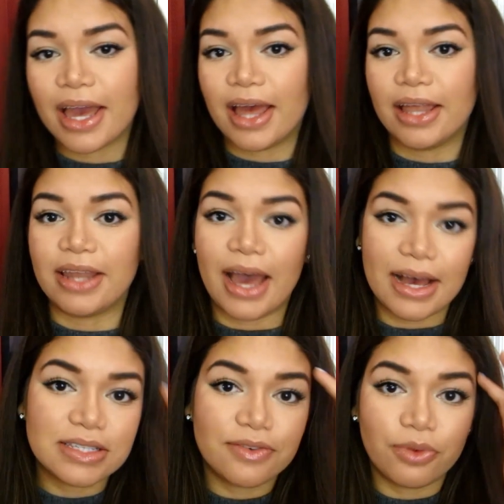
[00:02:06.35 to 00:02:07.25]
and
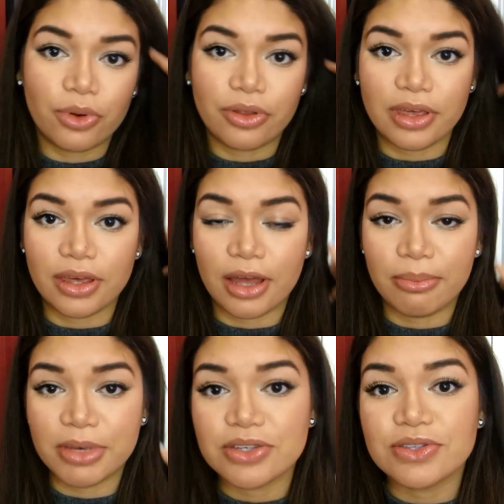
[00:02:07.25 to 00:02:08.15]
ask for the
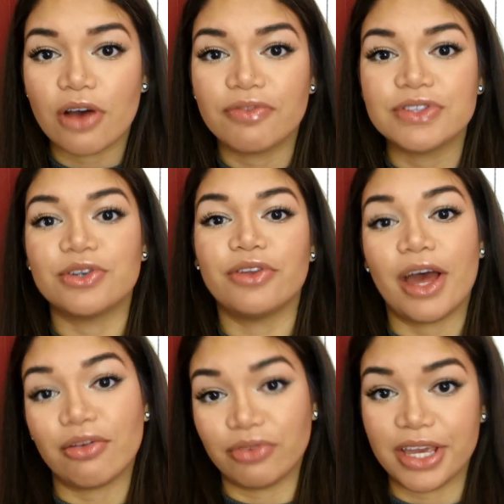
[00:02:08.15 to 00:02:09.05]
admissions officer
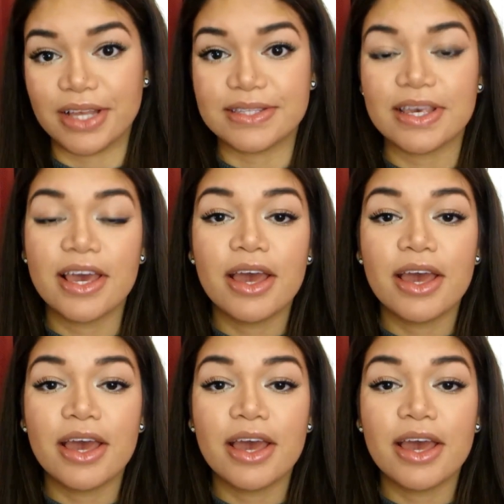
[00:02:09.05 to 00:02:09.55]
that reads